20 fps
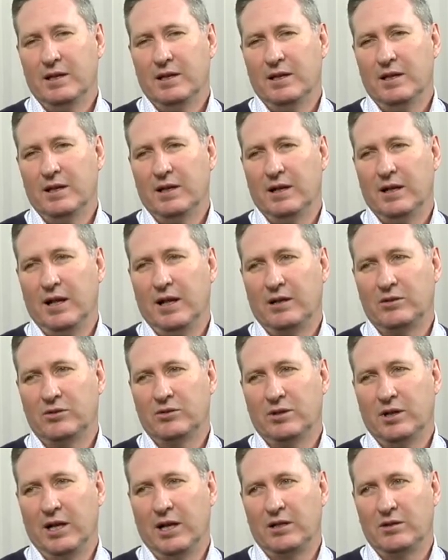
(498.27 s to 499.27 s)
the
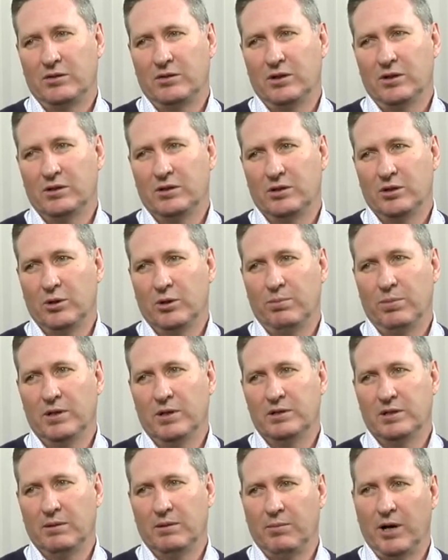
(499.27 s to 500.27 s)
extra
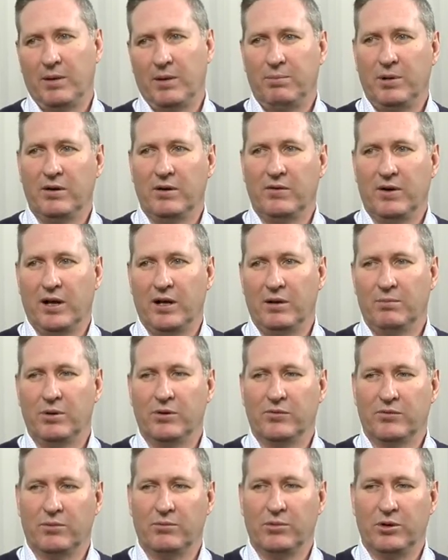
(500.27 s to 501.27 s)
surplus that might be
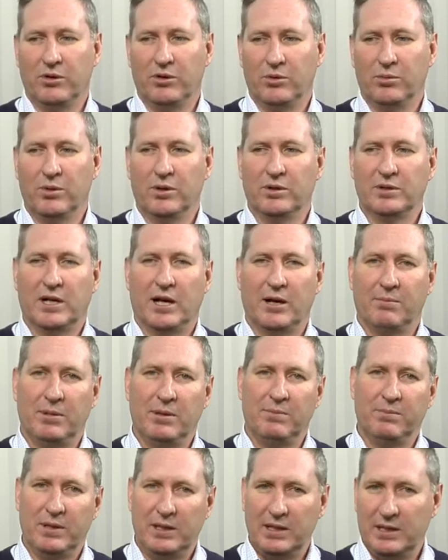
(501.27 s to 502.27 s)
available from renewables,
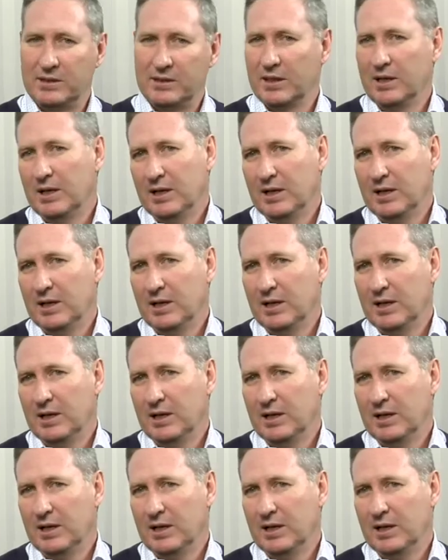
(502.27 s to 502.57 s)
RPPs?